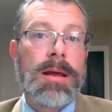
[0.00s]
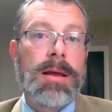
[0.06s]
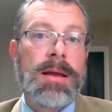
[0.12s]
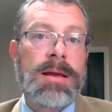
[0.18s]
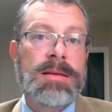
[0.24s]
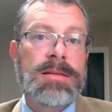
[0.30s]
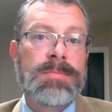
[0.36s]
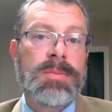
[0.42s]

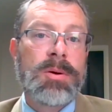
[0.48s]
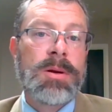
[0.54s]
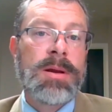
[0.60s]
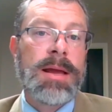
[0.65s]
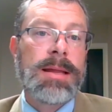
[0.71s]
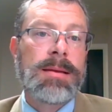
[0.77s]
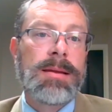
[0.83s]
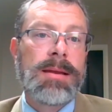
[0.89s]
is put
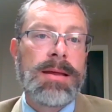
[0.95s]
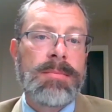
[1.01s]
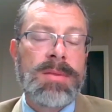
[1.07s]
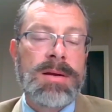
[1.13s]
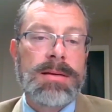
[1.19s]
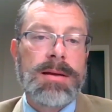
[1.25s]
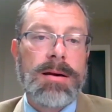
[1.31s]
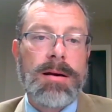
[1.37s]
a
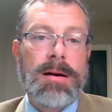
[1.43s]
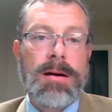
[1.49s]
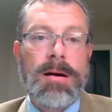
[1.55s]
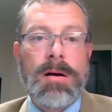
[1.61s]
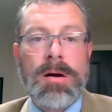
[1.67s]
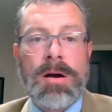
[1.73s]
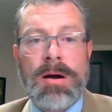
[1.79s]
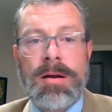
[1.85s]
limit
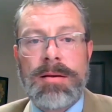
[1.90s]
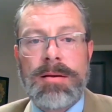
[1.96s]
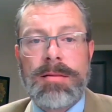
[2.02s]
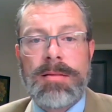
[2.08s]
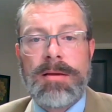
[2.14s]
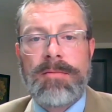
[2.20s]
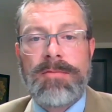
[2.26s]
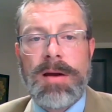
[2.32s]
on
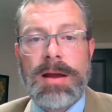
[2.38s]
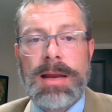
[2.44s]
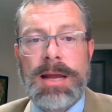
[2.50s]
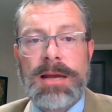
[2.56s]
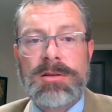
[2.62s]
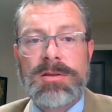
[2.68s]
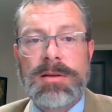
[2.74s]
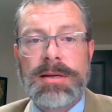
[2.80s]
the
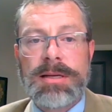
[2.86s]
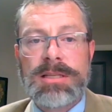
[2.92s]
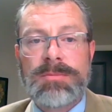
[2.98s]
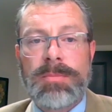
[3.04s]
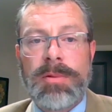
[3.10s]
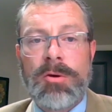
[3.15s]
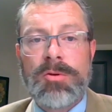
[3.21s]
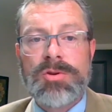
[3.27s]
financial
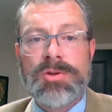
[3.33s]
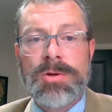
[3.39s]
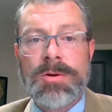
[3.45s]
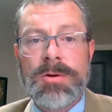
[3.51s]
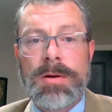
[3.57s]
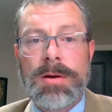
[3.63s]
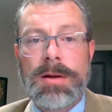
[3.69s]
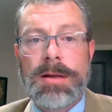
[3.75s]

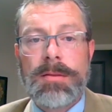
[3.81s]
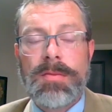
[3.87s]
exposure